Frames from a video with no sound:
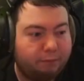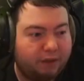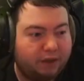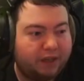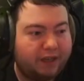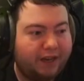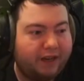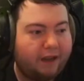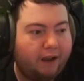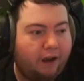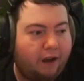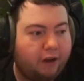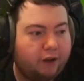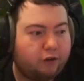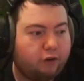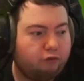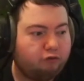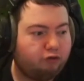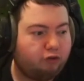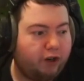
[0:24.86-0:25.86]
the Year
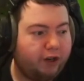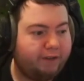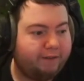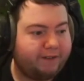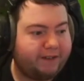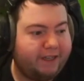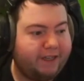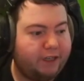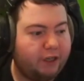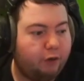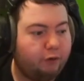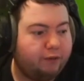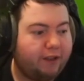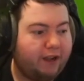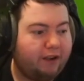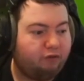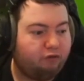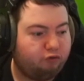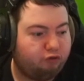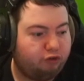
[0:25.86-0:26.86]
icon Ronaldinho,
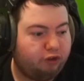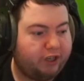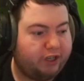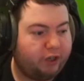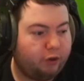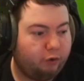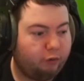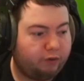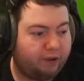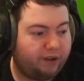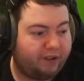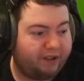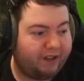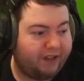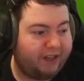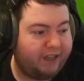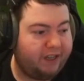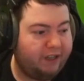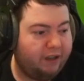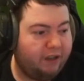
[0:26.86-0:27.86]
that's really cool to
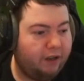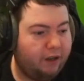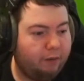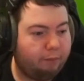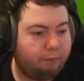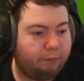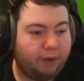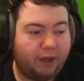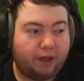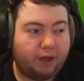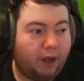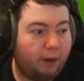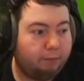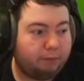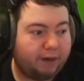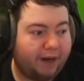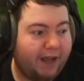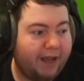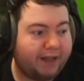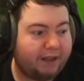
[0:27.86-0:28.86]
see. But
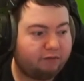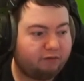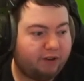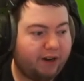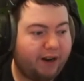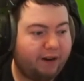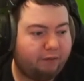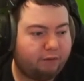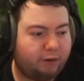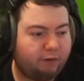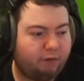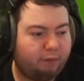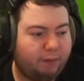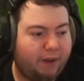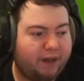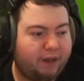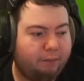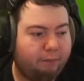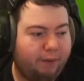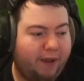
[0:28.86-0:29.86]
I'm glad that Ronaldo's
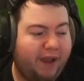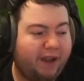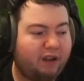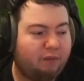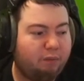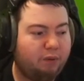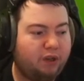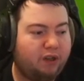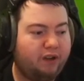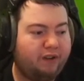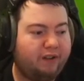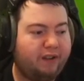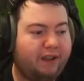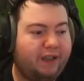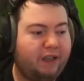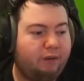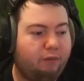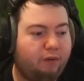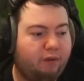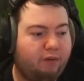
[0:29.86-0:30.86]
back in packs because
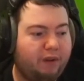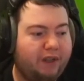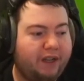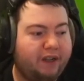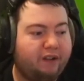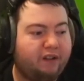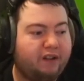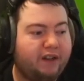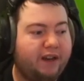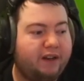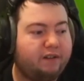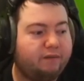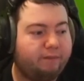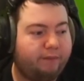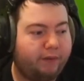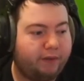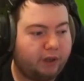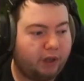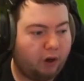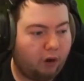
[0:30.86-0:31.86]
he was extinct
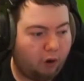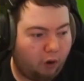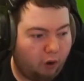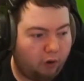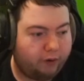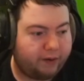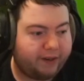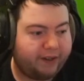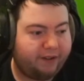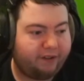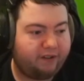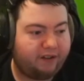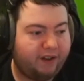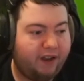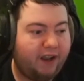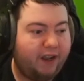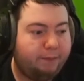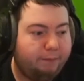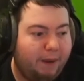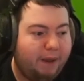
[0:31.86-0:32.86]
for the longest
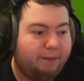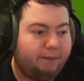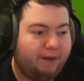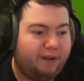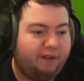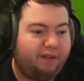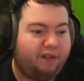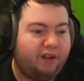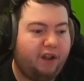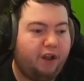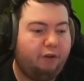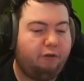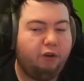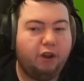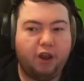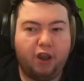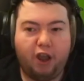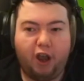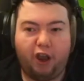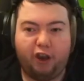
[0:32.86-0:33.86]
time ever. So
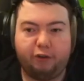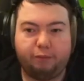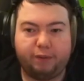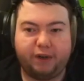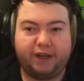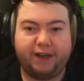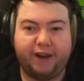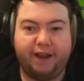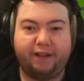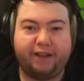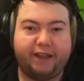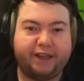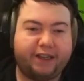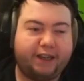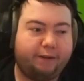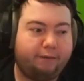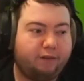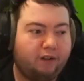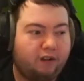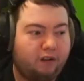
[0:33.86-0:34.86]
hopefully now that
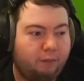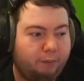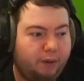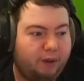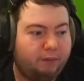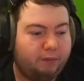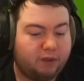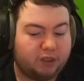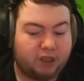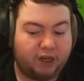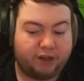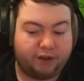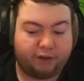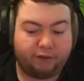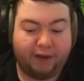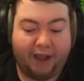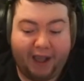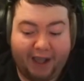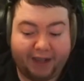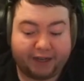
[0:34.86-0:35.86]
gives us a bit of a chance
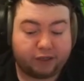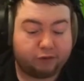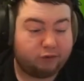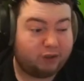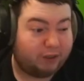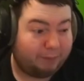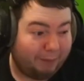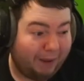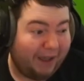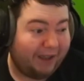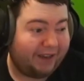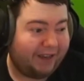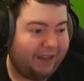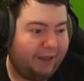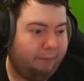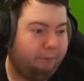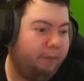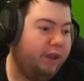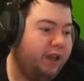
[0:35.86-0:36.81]
to actually pack him.